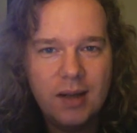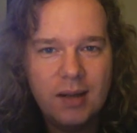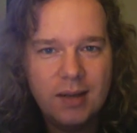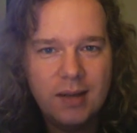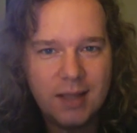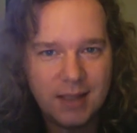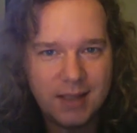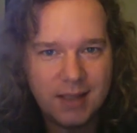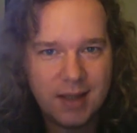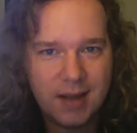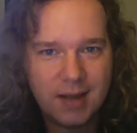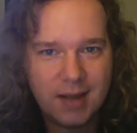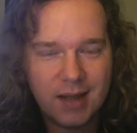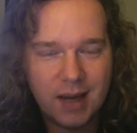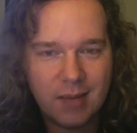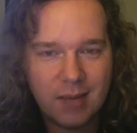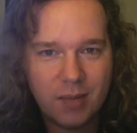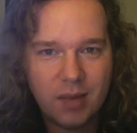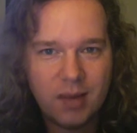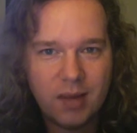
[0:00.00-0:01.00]
this
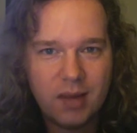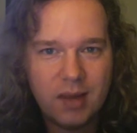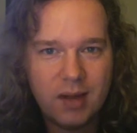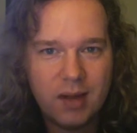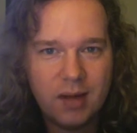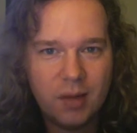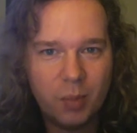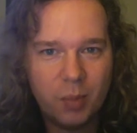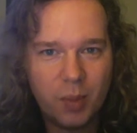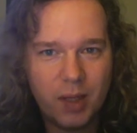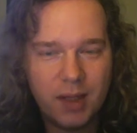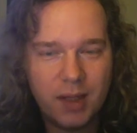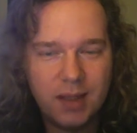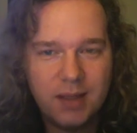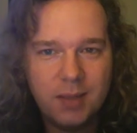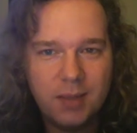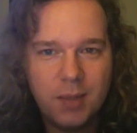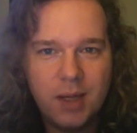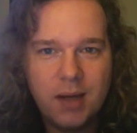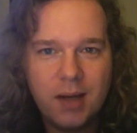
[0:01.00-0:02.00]
Sondheim theater
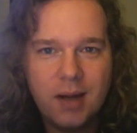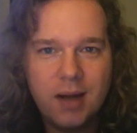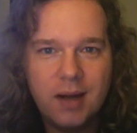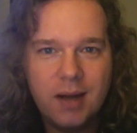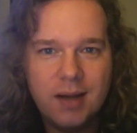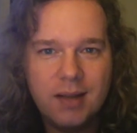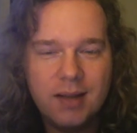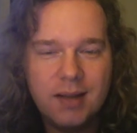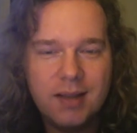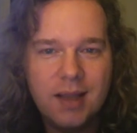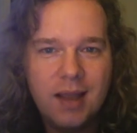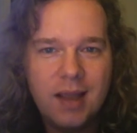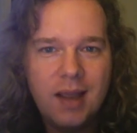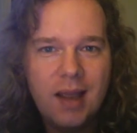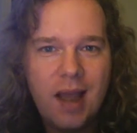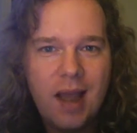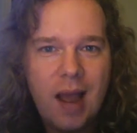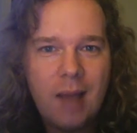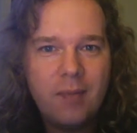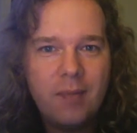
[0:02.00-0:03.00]
piece, because
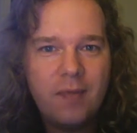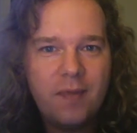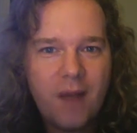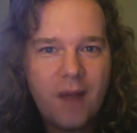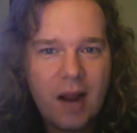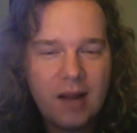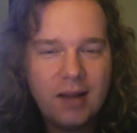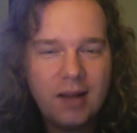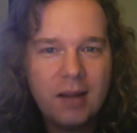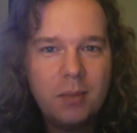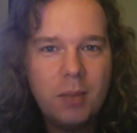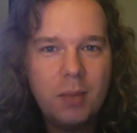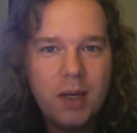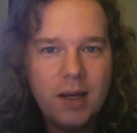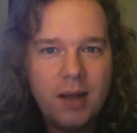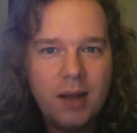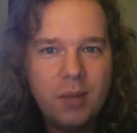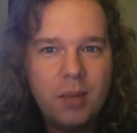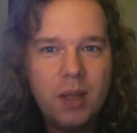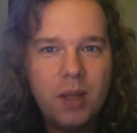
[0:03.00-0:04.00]
I'm finally
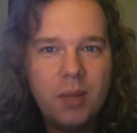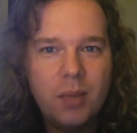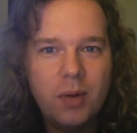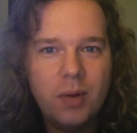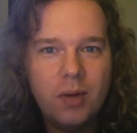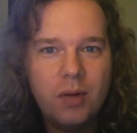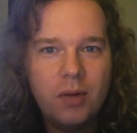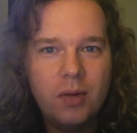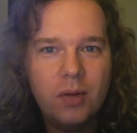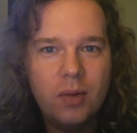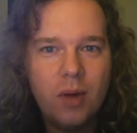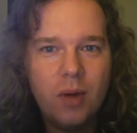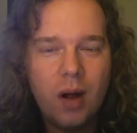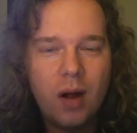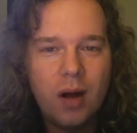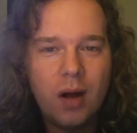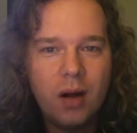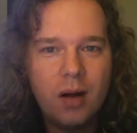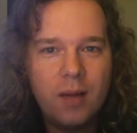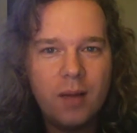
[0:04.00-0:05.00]
meeting people who
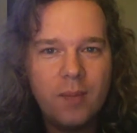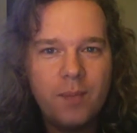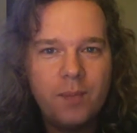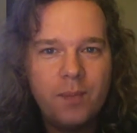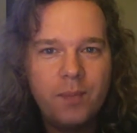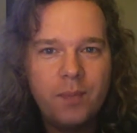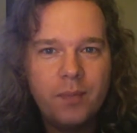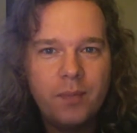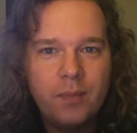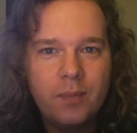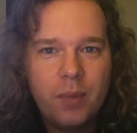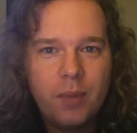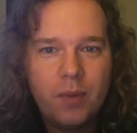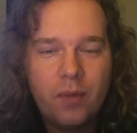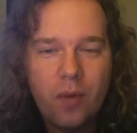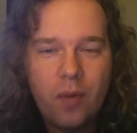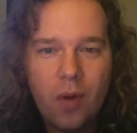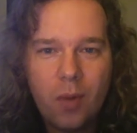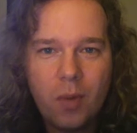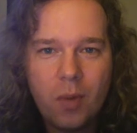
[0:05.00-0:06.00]
are
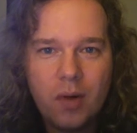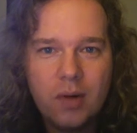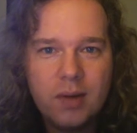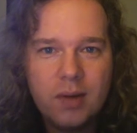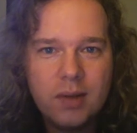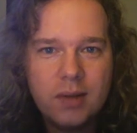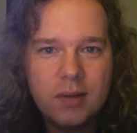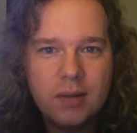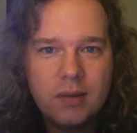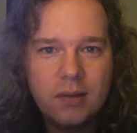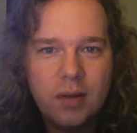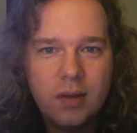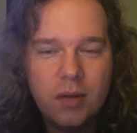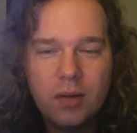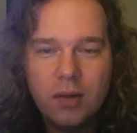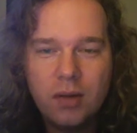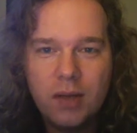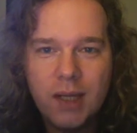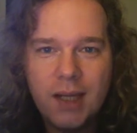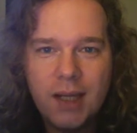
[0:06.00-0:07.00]
performers
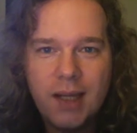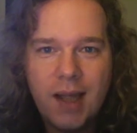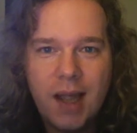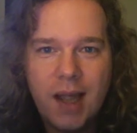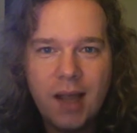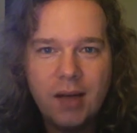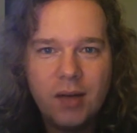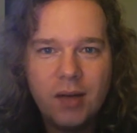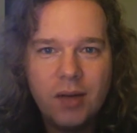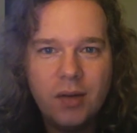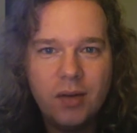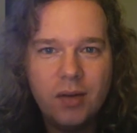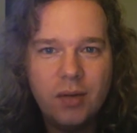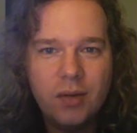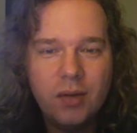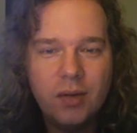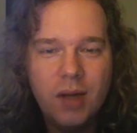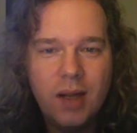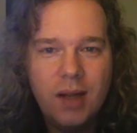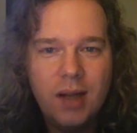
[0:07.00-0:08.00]
locally and
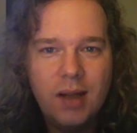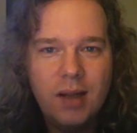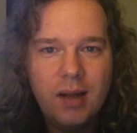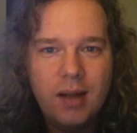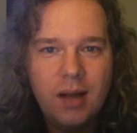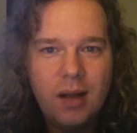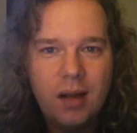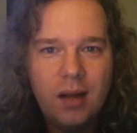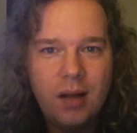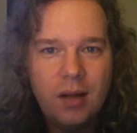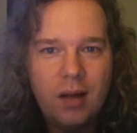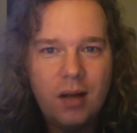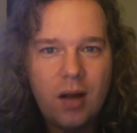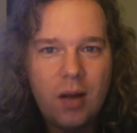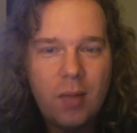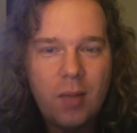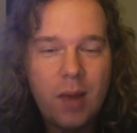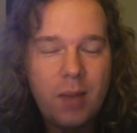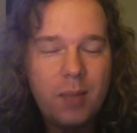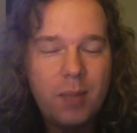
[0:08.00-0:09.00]
who are
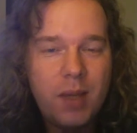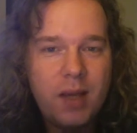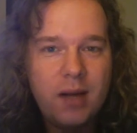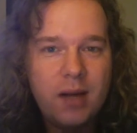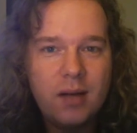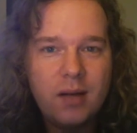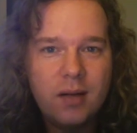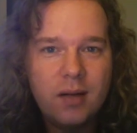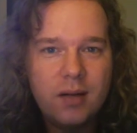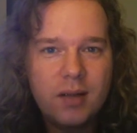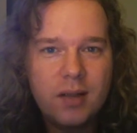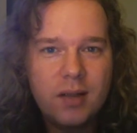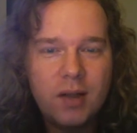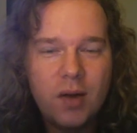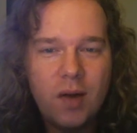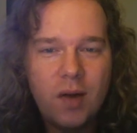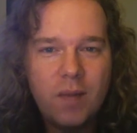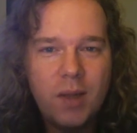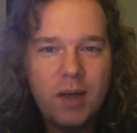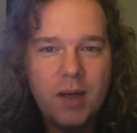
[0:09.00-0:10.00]
my peers. You know,
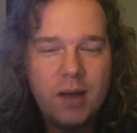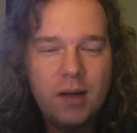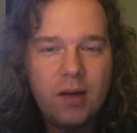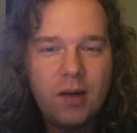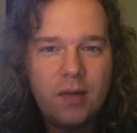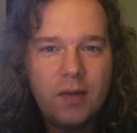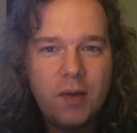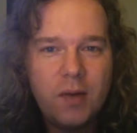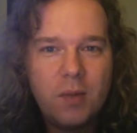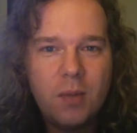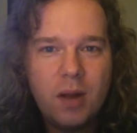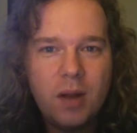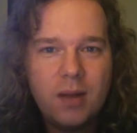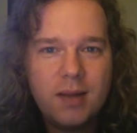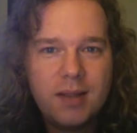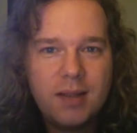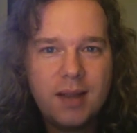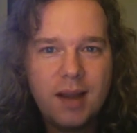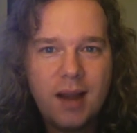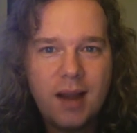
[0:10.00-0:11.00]
I've been here a few
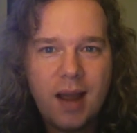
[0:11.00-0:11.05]
months and